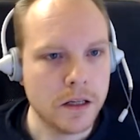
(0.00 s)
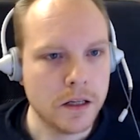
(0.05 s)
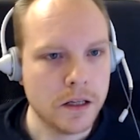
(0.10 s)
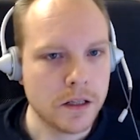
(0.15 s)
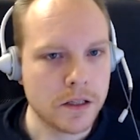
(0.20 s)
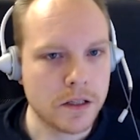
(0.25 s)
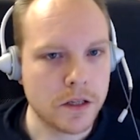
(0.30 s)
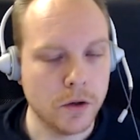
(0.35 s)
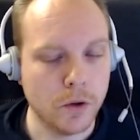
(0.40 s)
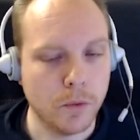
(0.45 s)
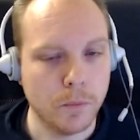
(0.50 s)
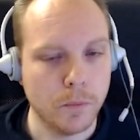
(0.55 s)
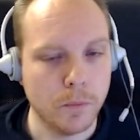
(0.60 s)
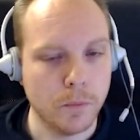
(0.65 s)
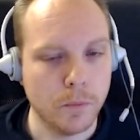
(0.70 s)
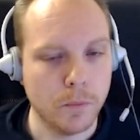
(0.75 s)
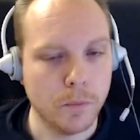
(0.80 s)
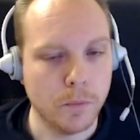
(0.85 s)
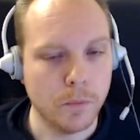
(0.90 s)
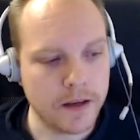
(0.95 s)
So
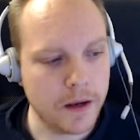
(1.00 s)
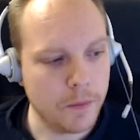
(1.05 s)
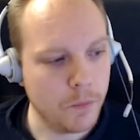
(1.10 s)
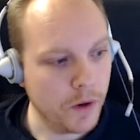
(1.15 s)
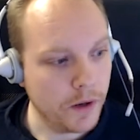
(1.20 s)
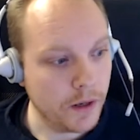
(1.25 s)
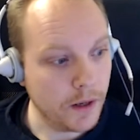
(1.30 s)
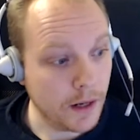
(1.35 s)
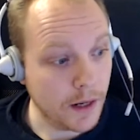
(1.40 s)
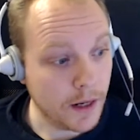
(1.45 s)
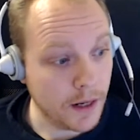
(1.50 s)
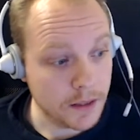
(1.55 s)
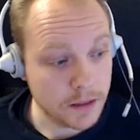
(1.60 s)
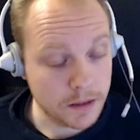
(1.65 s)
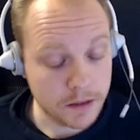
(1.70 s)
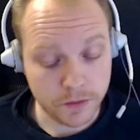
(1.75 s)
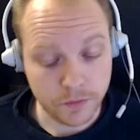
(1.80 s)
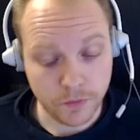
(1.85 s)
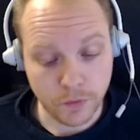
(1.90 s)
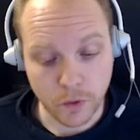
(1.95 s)
in the same way
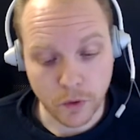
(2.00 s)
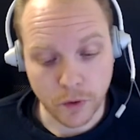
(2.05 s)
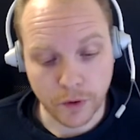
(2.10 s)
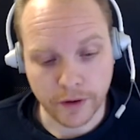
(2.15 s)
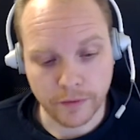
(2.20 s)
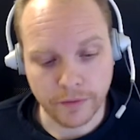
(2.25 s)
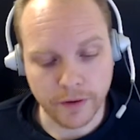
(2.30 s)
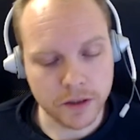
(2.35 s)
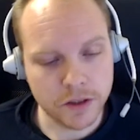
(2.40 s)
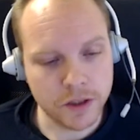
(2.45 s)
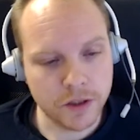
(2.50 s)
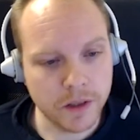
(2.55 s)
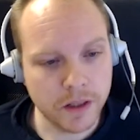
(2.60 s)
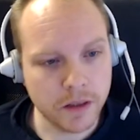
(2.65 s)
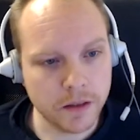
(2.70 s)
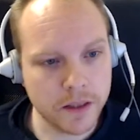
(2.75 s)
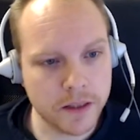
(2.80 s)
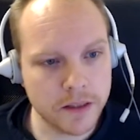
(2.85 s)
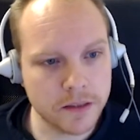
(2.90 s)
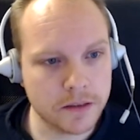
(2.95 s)
as for the functional
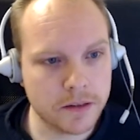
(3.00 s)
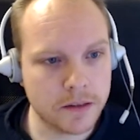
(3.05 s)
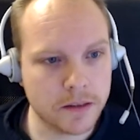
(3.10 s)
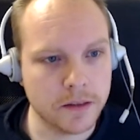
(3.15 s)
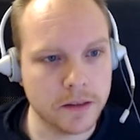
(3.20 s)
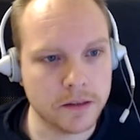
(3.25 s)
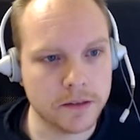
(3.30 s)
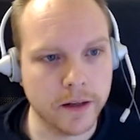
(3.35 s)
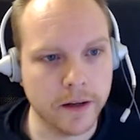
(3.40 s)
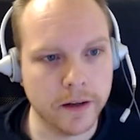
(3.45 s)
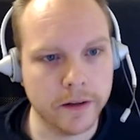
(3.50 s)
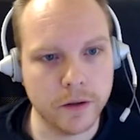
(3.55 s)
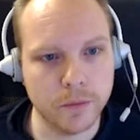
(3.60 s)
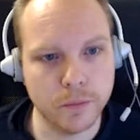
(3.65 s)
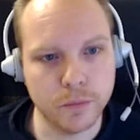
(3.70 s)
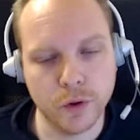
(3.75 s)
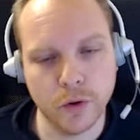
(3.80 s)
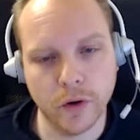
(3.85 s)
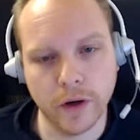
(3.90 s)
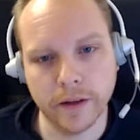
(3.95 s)
tests, the
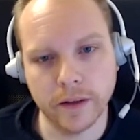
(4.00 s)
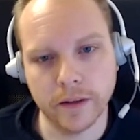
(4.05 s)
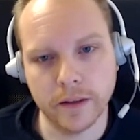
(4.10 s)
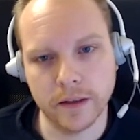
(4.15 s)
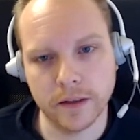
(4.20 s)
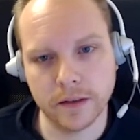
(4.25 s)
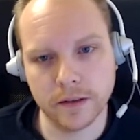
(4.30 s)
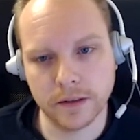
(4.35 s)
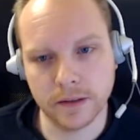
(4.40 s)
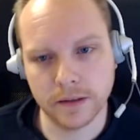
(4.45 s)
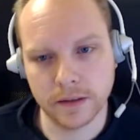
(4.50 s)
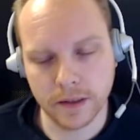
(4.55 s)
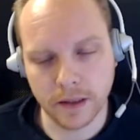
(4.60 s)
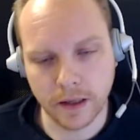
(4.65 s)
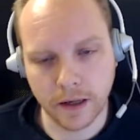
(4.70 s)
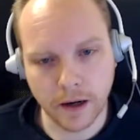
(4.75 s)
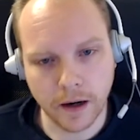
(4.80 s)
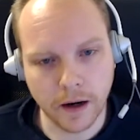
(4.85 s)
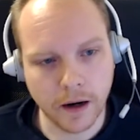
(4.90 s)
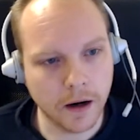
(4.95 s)
Selenium UI tests
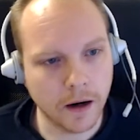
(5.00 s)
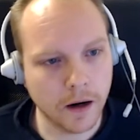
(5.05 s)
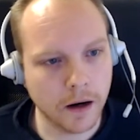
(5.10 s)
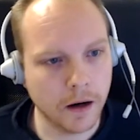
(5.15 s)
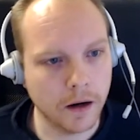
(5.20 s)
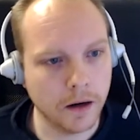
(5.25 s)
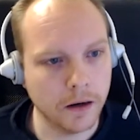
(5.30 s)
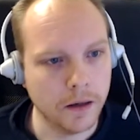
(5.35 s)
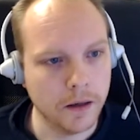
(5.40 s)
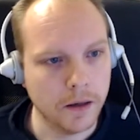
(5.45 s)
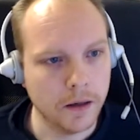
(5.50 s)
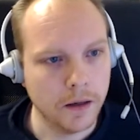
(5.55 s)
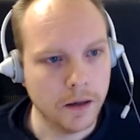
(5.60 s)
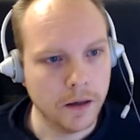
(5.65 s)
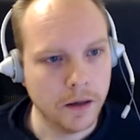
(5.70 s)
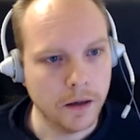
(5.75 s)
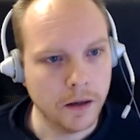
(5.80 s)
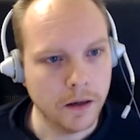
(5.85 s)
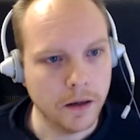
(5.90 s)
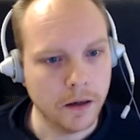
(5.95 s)
are
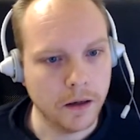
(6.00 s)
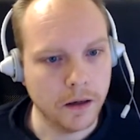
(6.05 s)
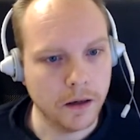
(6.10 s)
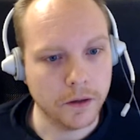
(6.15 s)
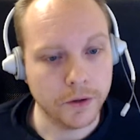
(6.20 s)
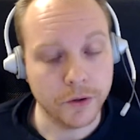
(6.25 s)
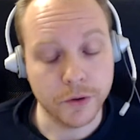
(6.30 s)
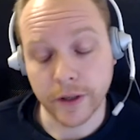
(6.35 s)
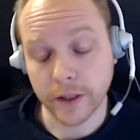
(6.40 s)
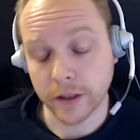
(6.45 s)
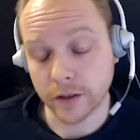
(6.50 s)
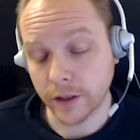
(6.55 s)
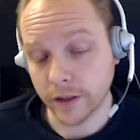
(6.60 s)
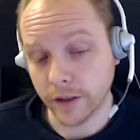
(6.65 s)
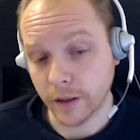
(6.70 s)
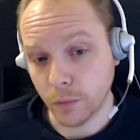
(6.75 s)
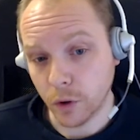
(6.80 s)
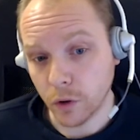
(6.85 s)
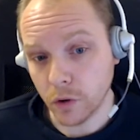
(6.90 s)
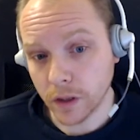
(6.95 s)
you can run
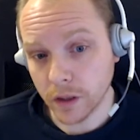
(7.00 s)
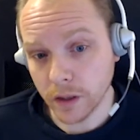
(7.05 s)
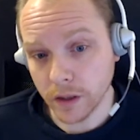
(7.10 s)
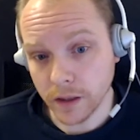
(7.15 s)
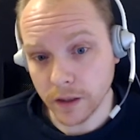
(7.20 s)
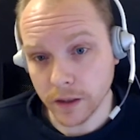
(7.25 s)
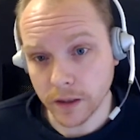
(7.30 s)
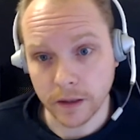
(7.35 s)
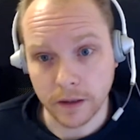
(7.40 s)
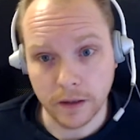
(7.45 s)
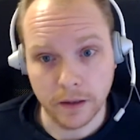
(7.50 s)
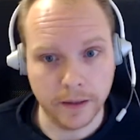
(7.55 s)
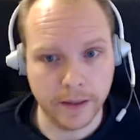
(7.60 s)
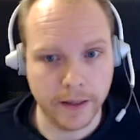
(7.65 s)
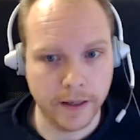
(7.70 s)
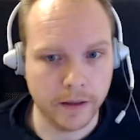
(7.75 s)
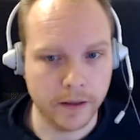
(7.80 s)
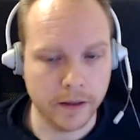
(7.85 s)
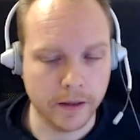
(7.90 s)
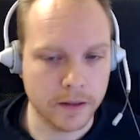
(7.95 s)
them locally,
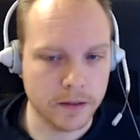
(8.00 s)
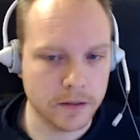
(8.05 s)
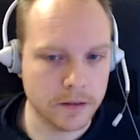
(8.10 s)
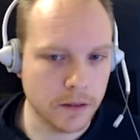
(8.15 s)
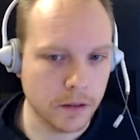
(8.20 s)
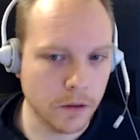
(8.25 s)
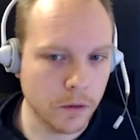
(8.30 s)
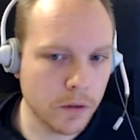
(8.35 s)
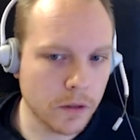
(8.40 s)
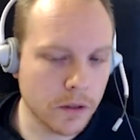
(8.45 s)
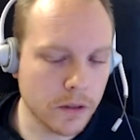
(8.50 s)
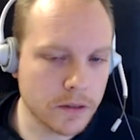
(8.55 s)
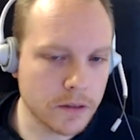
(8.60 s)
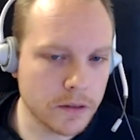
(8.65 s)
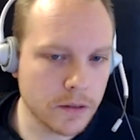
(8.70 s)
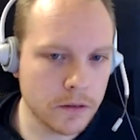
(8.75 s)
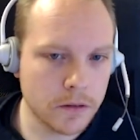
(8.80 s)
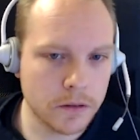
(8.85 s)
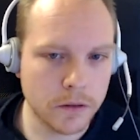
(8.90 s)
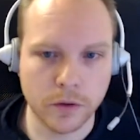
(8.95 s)
again, against a local
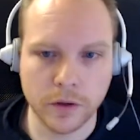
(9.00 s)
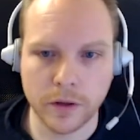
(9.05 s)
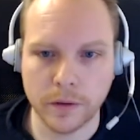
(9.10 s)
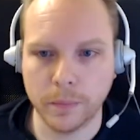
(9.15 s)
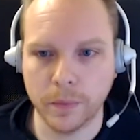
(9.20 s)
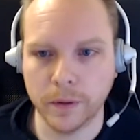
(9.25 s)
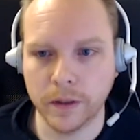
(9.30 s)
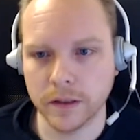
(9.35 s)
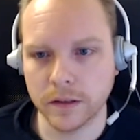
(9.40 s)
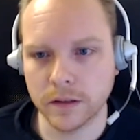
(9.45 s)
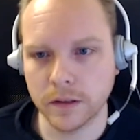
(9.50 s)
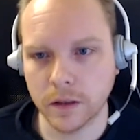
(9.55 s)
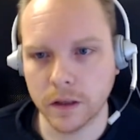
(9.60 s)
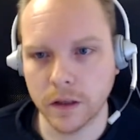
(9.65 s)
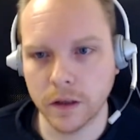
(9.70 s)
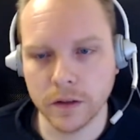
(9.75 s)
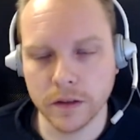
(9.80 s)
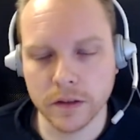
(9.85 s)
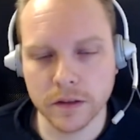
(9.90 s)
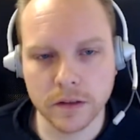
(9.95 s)
instance or against a
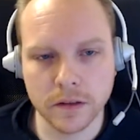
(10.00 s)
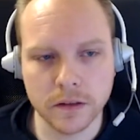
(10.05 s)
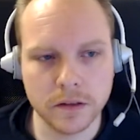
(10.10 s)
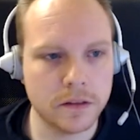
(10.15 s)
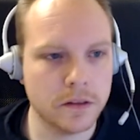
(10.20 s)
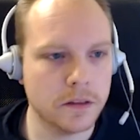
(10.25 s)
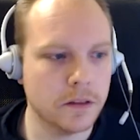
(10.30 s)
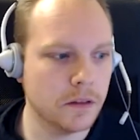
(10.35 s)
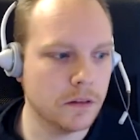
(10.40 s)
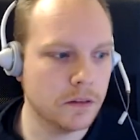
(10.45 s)
cloud instance.